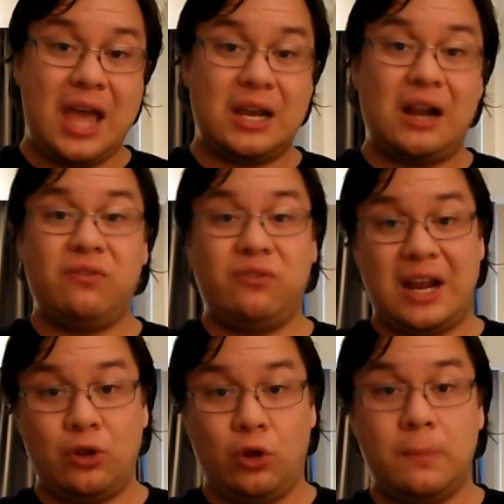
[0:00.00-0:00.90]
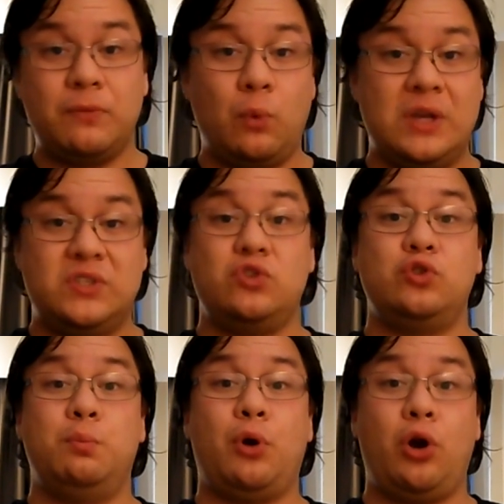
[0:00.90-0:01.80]
and Alfredo was
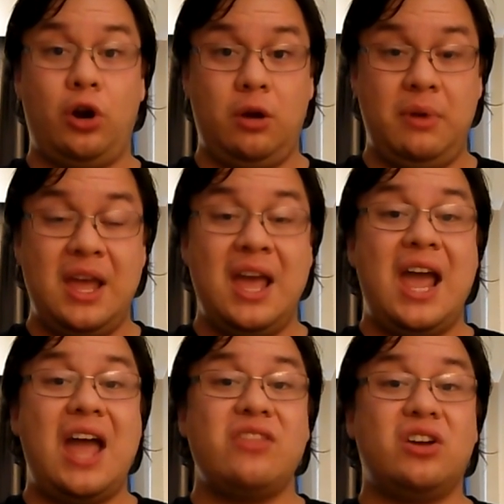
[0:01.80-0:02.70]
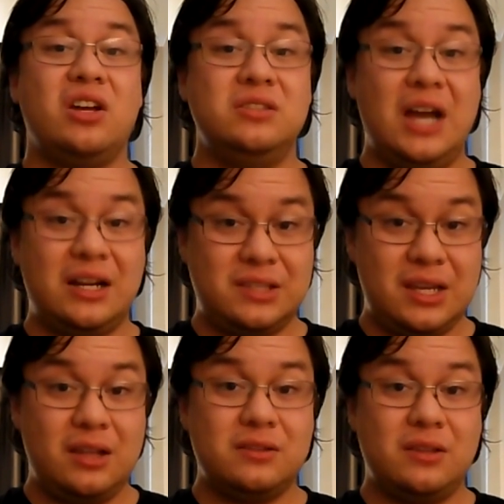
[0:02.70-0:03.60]
superb. And the
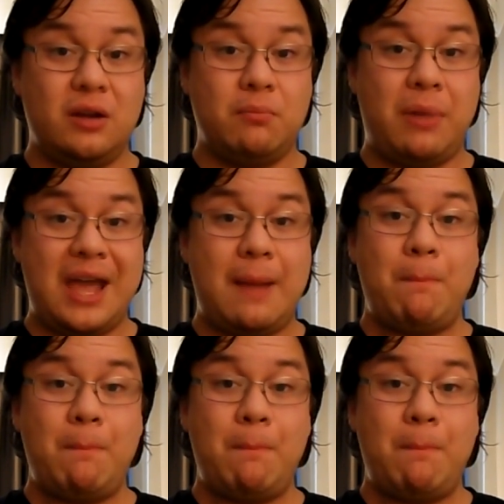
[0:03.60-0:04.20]
conducting done